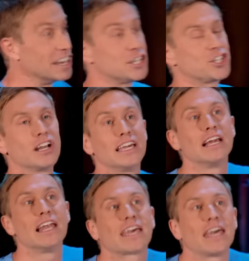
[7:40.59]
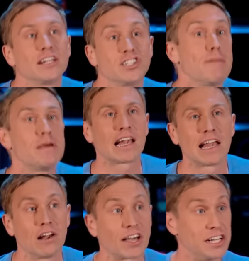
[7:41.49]
Initially, you're licking
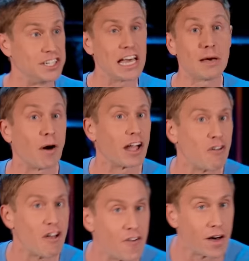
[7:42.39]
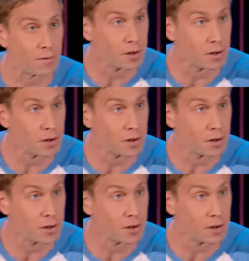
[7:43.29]
timidly like a deer by a river.